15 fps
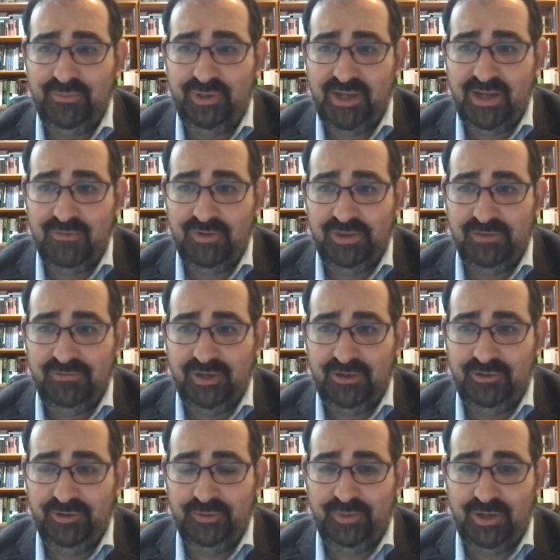complaint with the
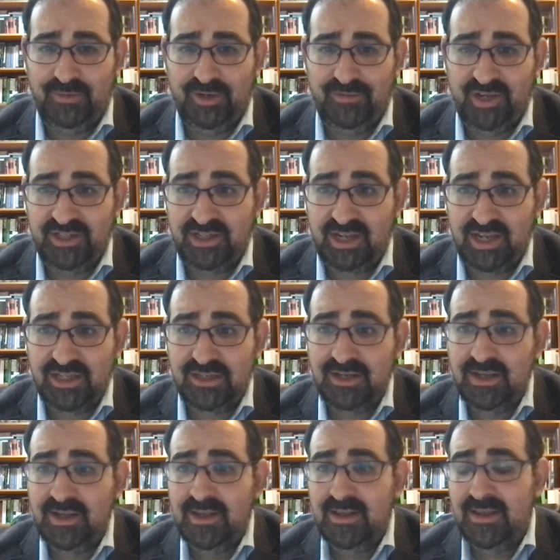federal department of
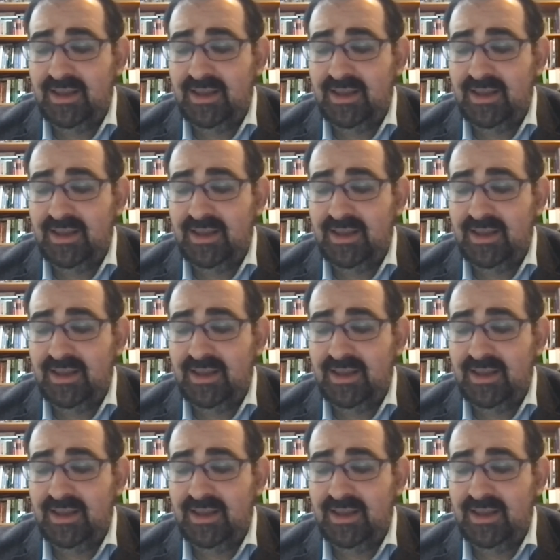education